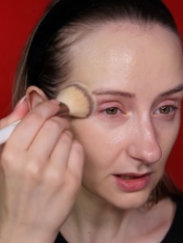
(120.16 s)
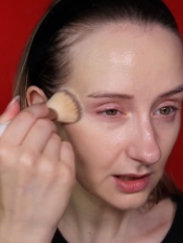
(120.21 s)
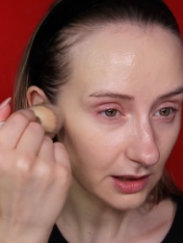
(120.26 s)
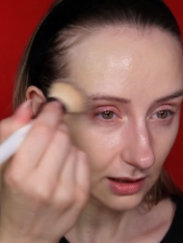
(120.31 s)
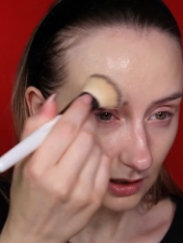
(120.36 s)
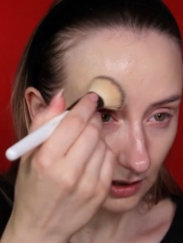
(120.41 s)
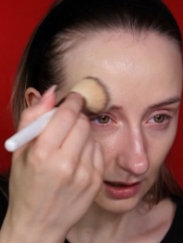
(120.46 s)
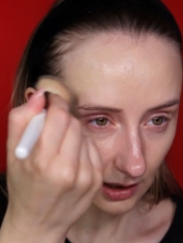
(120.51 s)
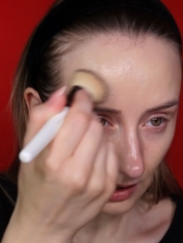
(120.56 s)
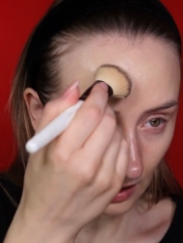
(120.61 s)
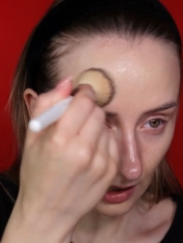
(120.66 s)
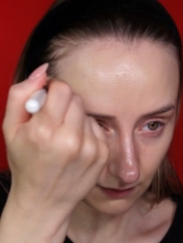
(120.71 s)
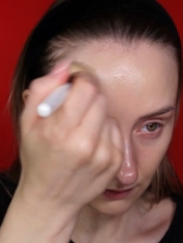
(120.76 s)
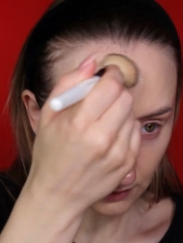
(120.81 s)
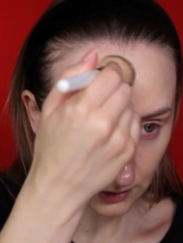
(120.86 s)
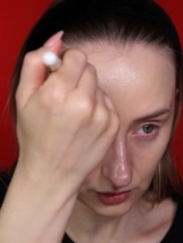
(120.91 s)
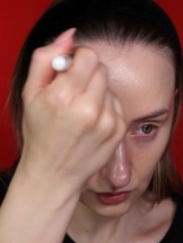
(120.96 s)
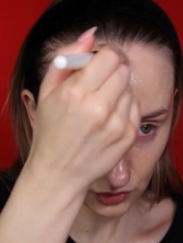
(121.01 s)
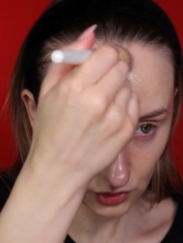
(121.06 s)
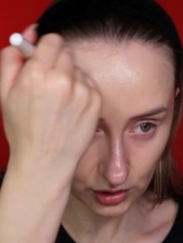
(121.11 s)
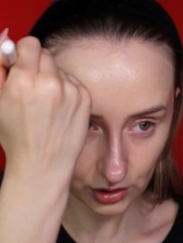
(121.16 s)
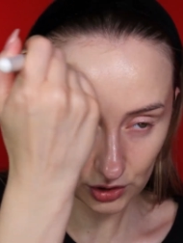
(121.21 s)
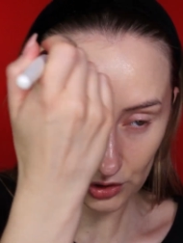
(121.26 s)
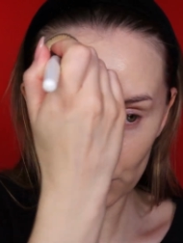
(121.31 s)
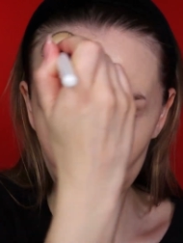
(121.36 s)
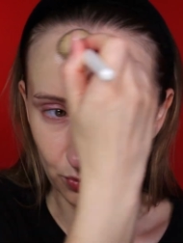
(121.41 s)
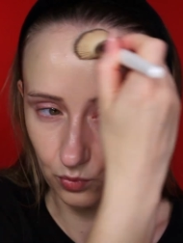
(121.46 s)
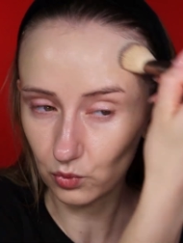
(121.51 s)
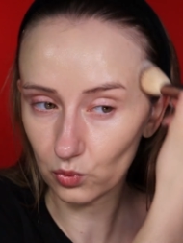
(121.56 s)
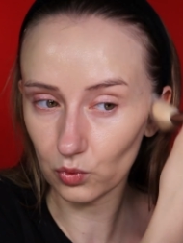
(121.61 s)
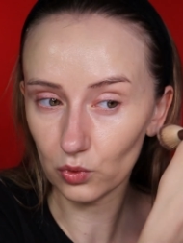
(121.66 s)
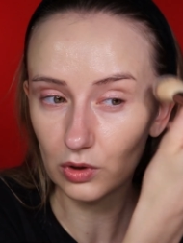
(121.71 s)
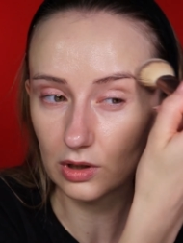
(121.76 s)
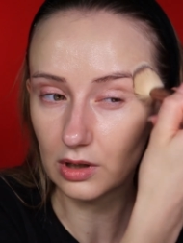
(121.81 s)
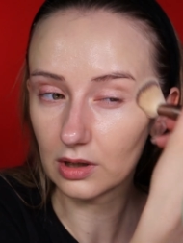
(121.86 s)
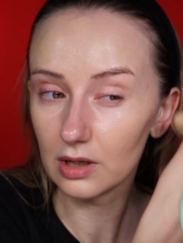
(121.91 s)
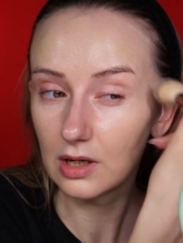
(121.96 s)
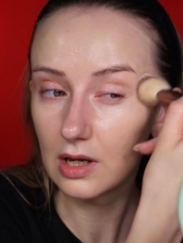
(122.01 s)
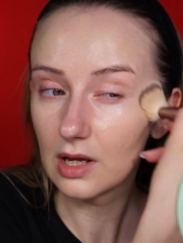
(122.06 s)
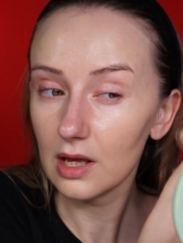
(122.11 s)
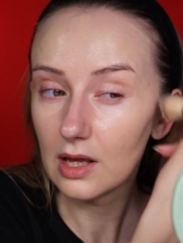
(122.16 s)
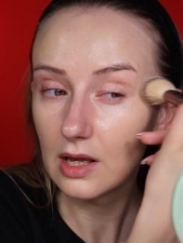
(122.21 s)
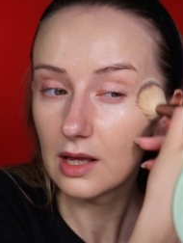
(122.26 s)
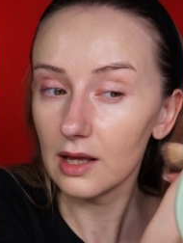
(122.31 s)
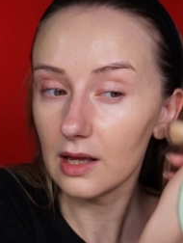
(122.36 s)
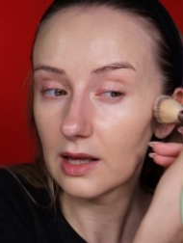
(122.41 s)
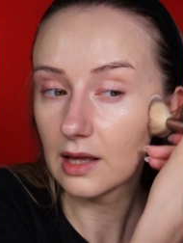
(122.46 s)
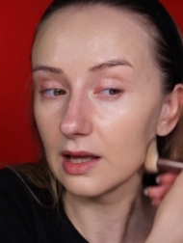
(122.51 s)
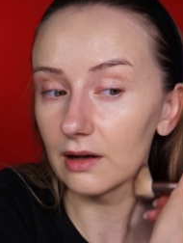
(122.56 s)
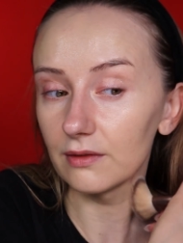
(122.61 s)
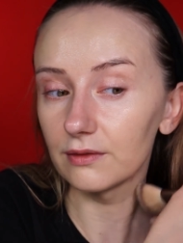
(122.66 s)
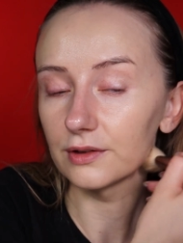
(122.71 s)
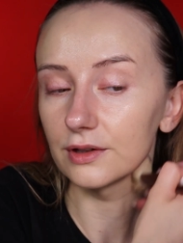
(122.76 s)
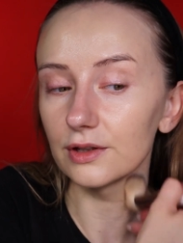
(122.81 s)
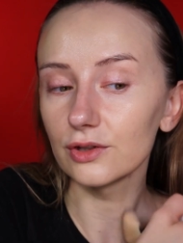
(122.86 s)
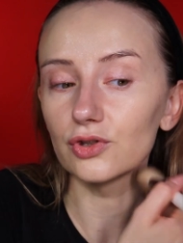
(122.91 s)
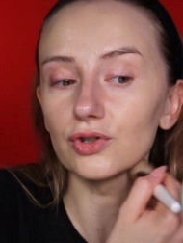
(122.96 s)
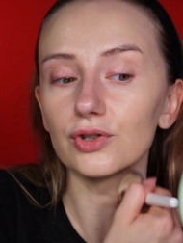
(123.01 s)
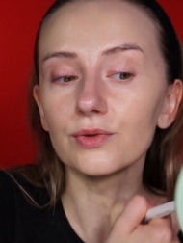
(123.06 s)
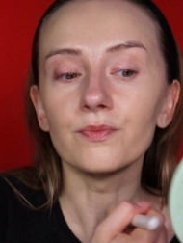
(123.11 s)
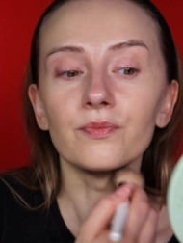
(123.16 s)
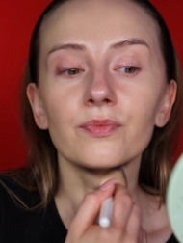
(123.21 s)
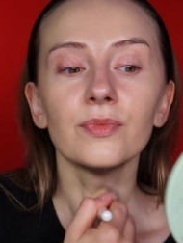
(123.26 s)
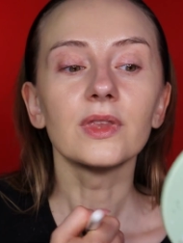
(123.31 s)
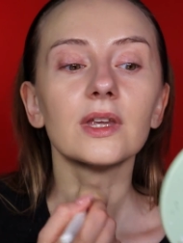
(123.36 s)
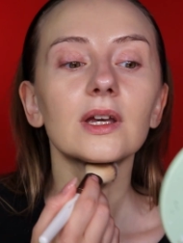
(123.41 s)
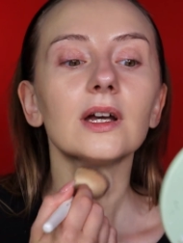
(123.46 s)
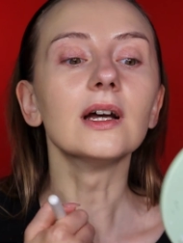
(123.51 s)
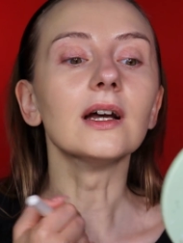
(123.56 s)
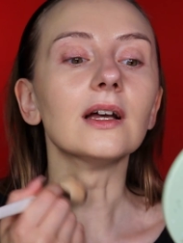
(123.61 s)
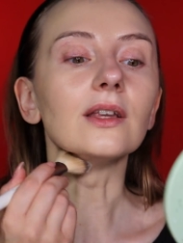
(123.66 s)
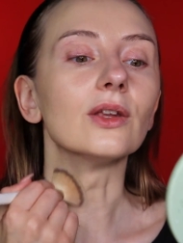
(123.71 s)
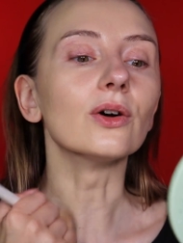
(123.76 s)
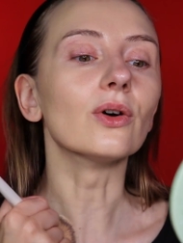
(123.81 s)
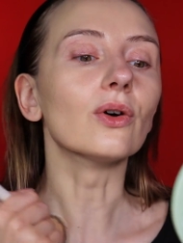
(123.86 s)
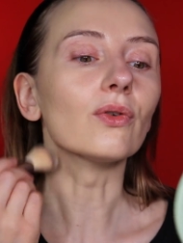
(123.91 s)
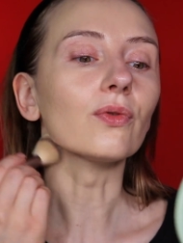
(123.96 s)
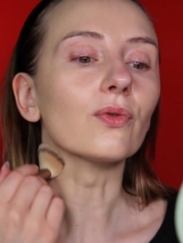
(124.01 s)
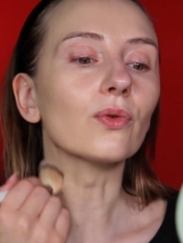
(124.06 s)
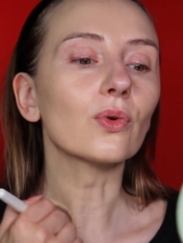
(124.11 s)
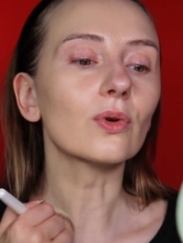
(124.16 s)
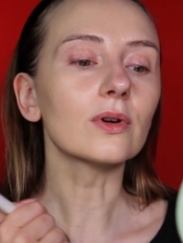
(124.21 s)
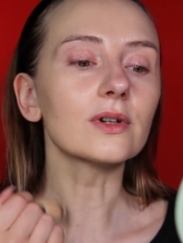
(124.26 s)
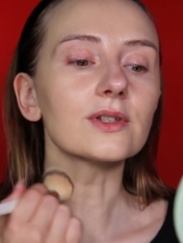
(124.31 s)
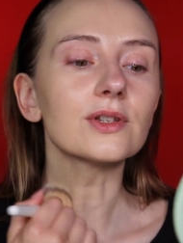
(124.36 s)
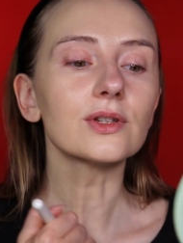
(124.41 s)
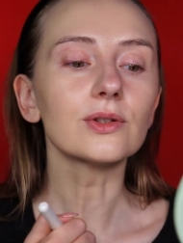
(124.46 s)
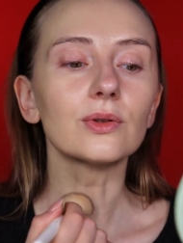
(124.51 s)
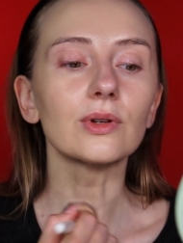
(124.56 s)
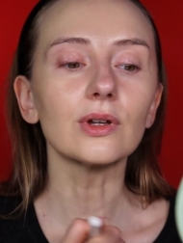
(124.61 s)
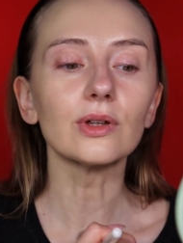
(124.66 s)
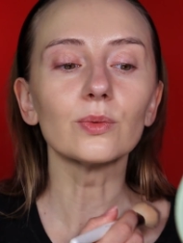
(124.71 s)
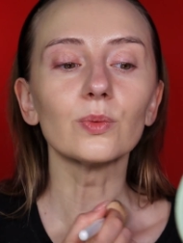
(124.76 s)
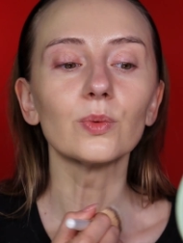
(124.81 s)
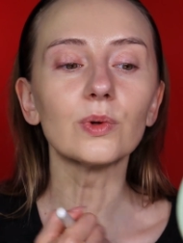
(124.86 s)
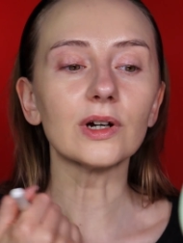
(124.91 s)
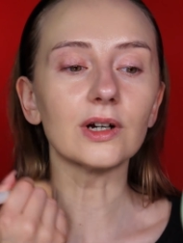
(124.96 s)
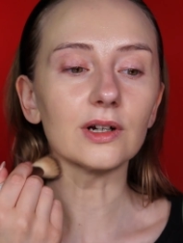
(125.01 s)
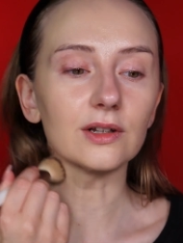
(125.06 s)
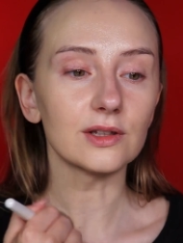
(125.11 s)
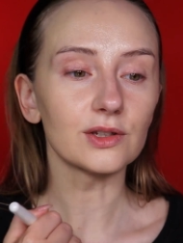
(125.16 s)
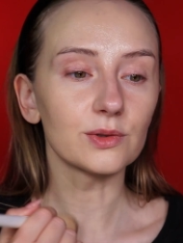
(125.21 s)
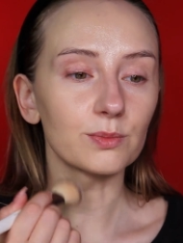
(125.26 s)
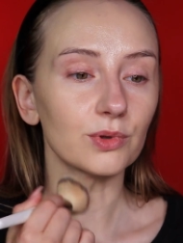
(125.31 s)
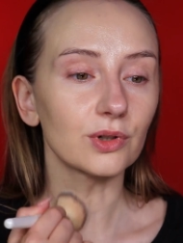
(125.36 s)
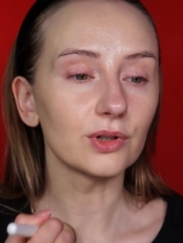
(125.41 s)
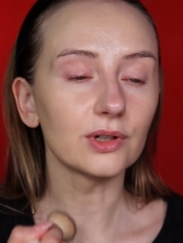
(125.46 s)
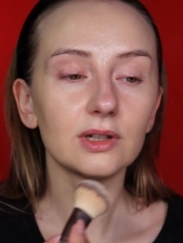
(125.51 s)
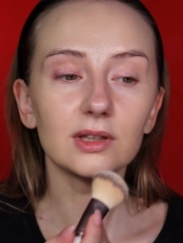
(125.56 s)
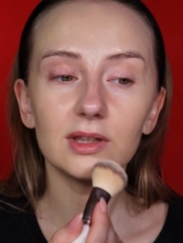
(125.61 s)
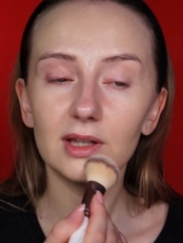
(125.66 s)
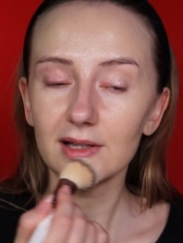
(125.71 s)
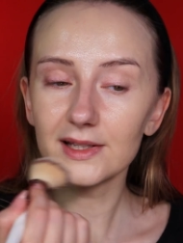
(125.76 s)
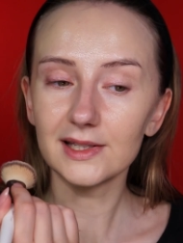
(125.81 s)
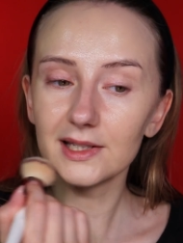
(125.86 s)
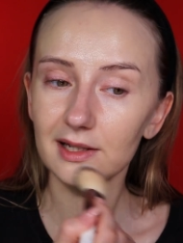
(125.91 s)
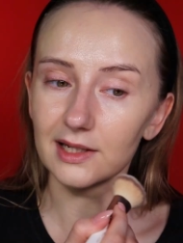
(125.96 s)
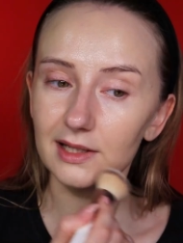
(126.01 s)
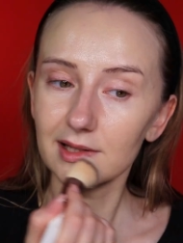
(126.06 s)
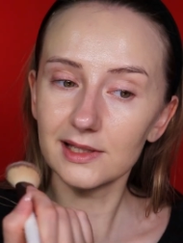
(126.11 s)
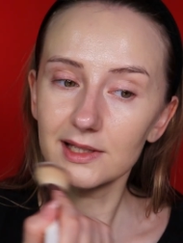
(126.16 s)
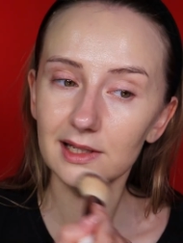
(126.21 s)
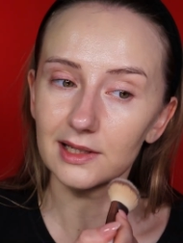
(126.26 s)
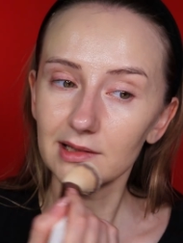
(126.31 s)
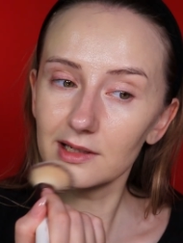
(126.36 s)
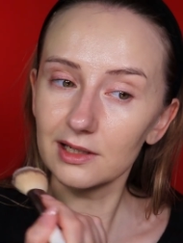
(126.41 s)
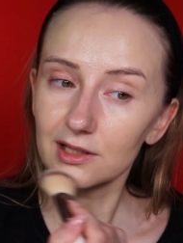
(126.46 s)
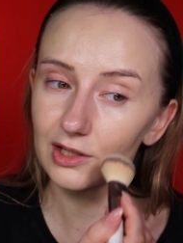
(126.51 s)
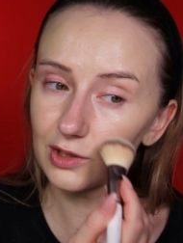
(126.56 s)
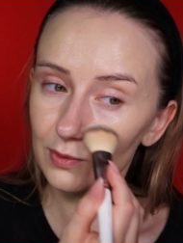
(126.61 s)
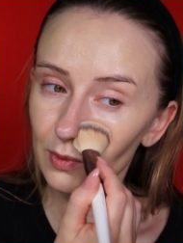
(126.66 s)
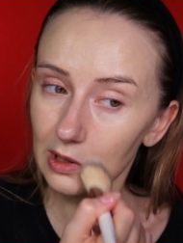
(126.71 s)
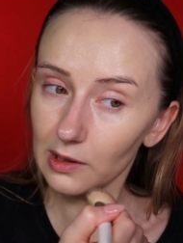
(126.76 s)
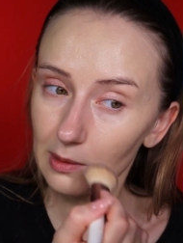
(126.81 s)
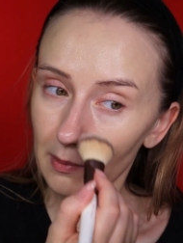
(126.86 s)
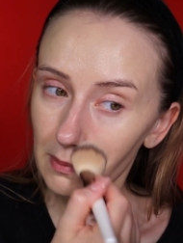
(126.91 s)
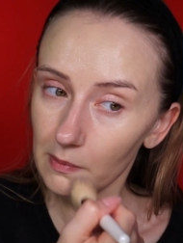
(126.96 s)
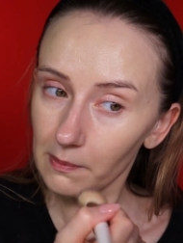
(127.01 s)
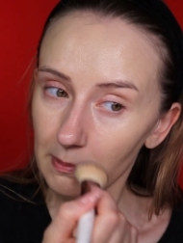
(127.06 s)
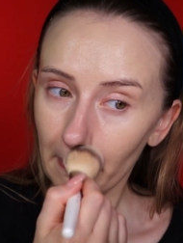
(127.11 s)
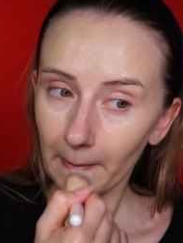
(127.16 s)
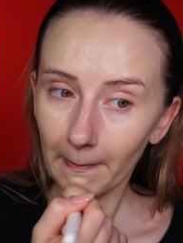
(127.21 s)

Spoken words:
like. Coverage is more average. And of course you can wear this product as a concealer as well.